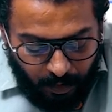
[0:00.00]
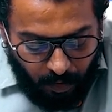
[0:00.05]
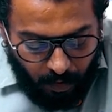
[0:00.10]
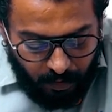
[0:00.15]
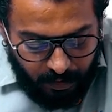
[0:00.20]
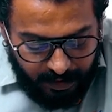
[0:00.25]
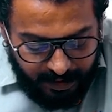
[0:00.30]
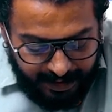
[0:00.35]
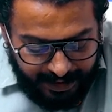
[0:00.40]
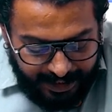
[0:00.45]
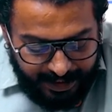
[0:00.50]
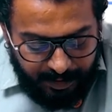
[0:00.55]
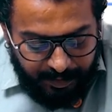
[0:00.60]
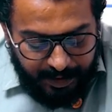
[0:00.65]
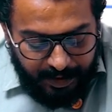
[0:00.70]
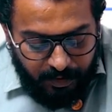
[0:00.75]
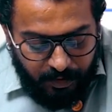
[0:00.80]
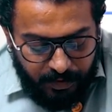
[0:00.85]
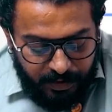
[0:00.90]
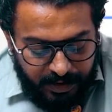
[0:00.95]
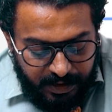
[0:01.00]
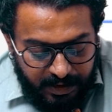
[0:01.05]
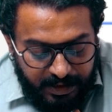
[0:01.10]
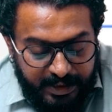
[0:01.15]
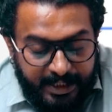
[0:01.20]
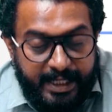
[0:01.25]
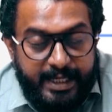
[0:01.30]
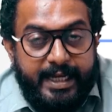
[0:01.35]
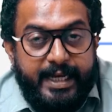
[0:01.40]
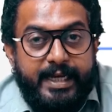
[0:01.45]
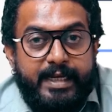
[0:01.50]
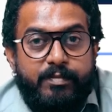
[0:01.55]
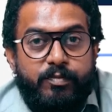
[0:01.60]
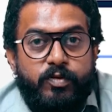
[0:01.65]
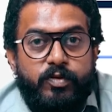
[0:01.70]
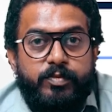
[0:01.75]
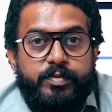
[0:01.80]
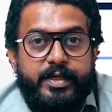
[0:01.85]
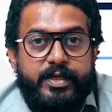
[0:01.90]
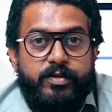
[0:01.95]
contact precautions, and
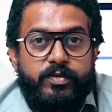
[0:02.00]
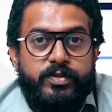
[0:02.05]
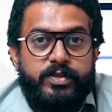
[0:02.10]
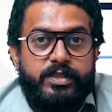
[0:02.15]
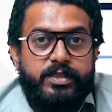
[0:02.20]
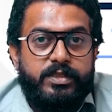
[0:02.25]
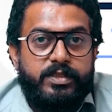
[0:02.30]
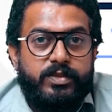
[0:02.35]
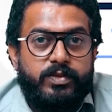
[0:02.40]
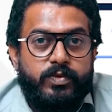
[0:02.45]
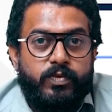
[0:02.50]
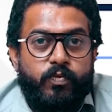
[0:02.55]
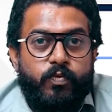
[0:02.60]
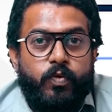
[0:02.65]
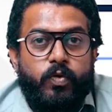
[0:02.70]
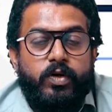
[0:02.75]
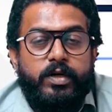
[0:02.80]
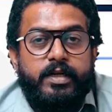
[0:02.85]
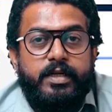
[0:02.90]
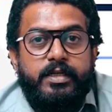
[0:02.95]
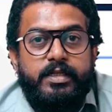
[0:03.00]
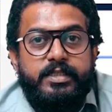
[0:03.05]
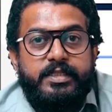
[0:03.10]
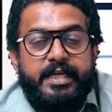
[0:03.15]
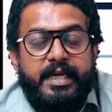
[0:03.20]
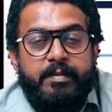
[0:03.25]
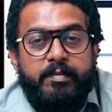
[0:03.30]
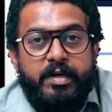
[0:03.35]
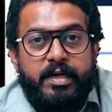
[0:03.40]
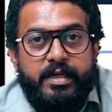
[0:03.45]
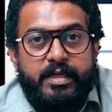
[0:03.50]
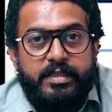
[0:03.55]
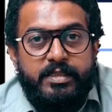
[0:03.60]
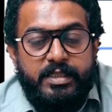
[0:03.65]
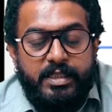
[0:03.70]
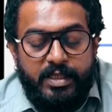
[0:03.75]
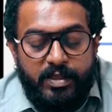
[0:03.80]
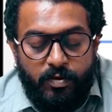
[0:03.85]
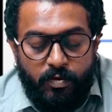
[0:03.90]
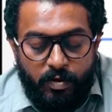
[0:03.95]
airborne precautions. So, what is
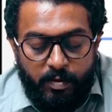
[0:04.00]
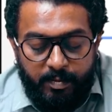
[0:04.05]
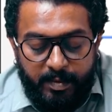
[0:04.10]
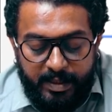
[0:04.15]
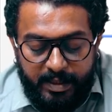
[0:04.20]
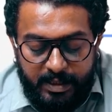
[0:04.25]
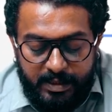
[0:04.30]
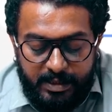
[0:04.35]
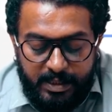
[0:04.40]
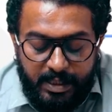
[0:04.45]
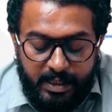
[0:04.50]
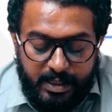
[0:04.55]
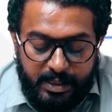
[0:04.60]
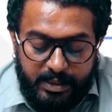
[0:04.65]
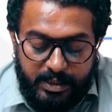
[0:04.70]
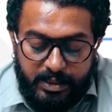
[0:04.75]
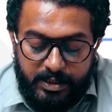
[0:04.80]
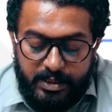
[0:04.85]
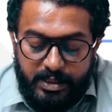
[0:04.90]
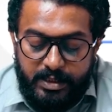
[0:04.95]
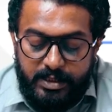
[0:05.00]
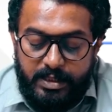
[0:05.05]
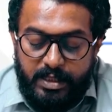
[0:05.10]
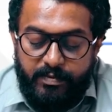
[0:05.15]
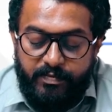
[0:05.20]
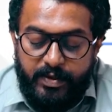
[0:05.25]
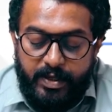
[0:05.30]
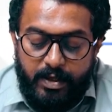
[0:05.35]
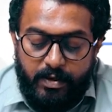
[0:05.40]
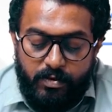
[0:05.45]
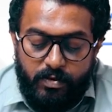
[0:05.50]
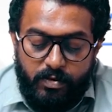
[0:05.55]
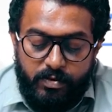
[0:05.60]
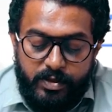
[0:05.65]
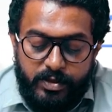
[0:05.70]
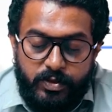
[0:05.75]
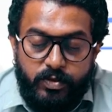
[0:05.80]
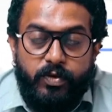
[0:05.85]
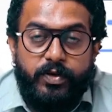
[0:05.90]
MRSA or methicillin resistant Staphylococcus